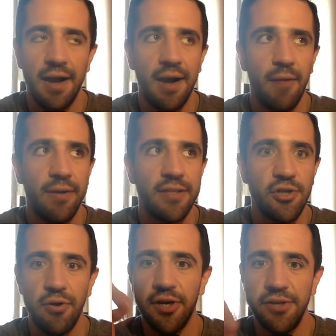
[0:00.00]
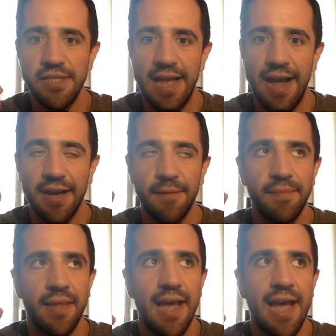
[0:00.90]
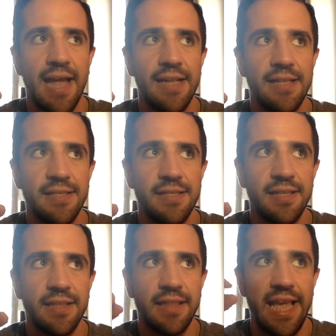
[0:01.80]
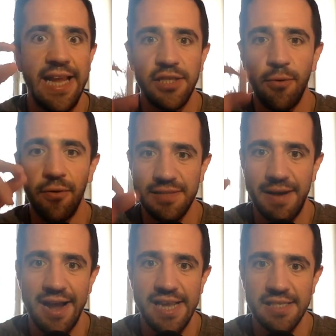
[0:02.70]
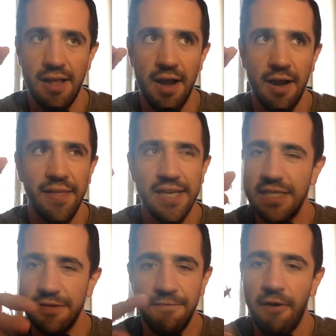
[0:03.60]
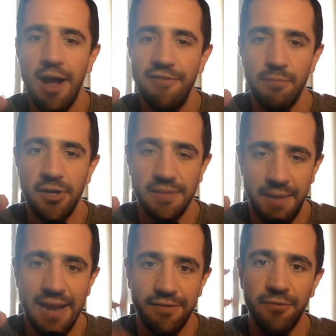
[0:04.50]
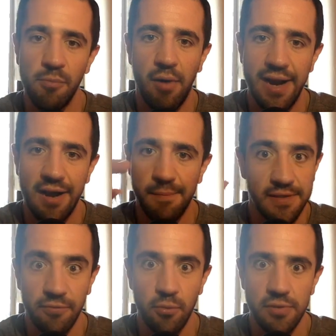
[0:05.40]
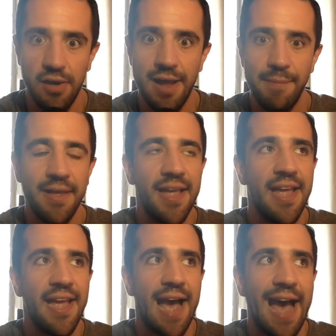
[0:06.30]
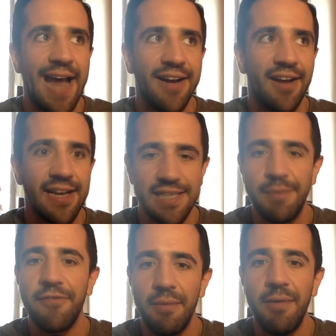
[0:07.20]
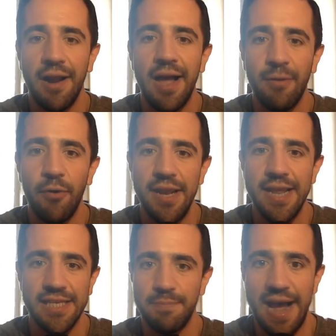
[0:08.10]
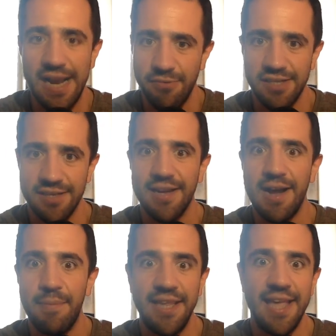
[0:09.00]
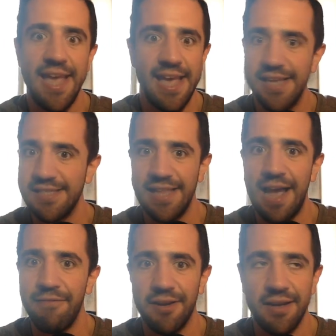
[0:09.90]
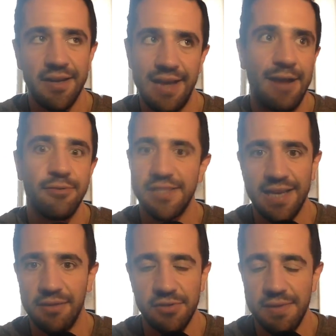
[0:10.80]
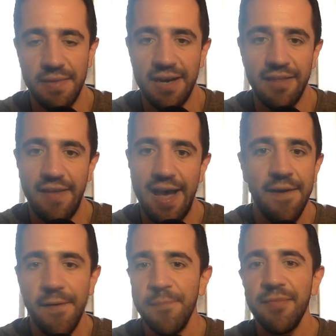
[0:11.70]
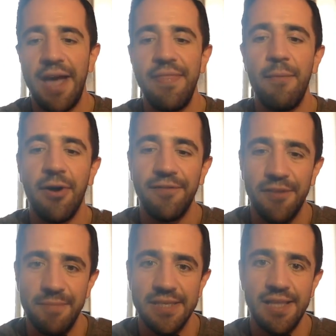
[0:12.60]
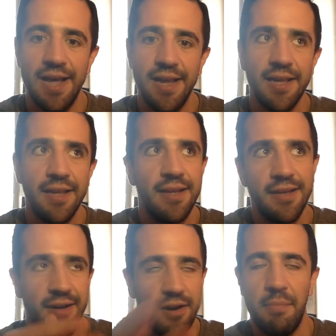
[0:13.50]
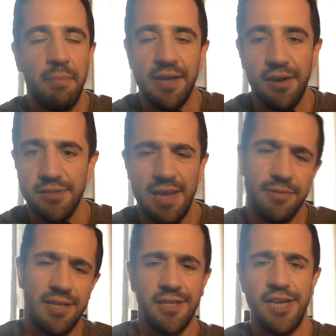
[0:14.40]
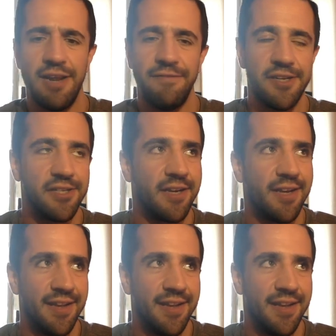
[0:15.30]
with John Cusack, and he talks about his, like, I think it's his 5 most painful breakups of all time. And like some of them are like what you'd expect, where it's like a couple of years and they have like a house together or something like that. And then one of them is like, I can't remember the girl's name. It's like Jenny Fisher.